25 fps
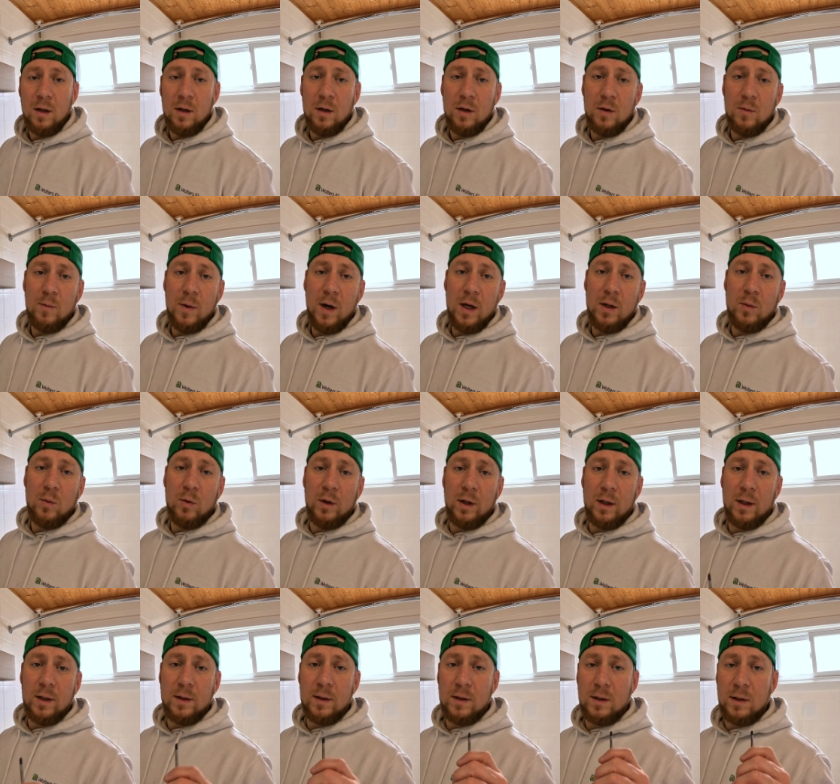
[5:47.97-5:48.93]
you might want
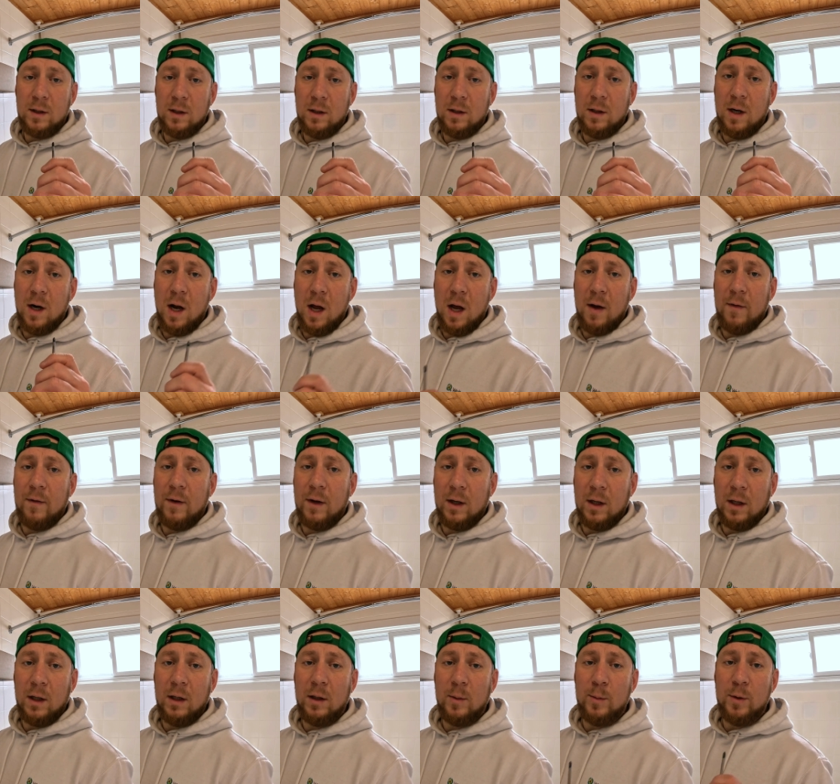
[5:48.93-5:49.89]
to consider
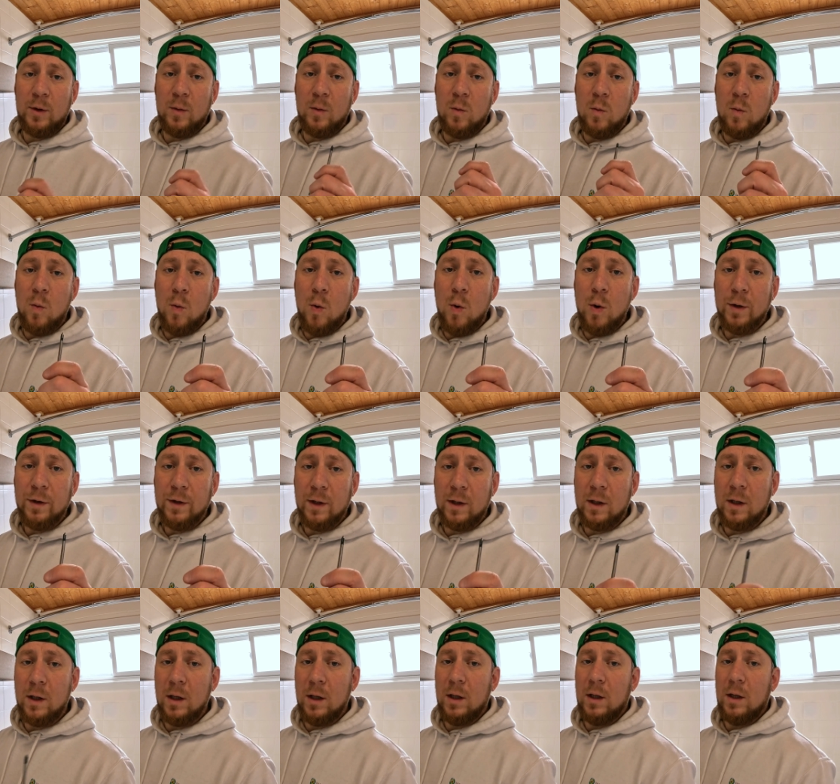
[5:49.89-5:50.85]
having a little bit of
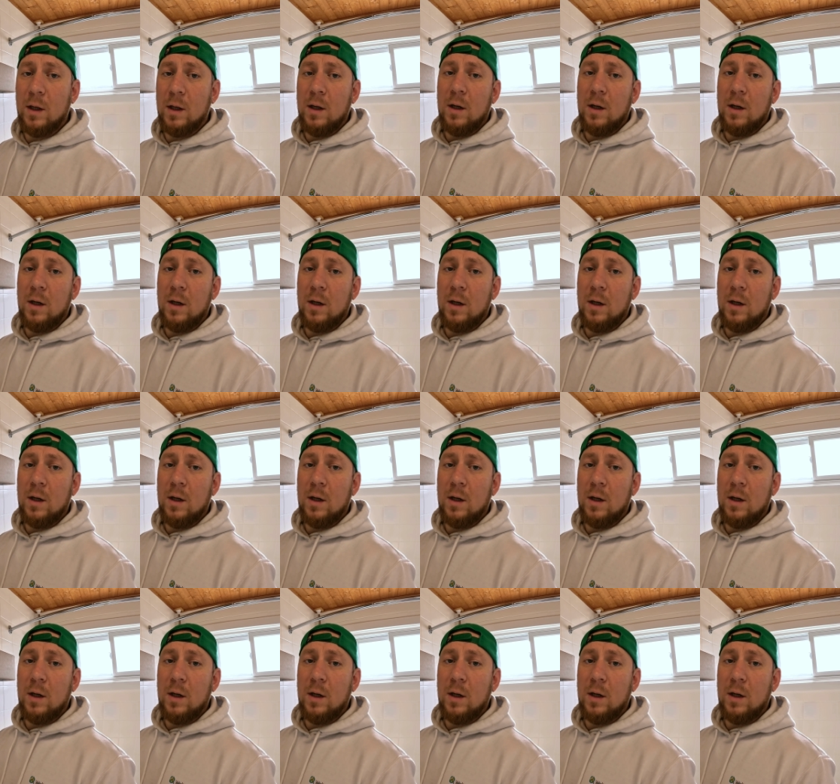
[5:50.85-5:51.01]
water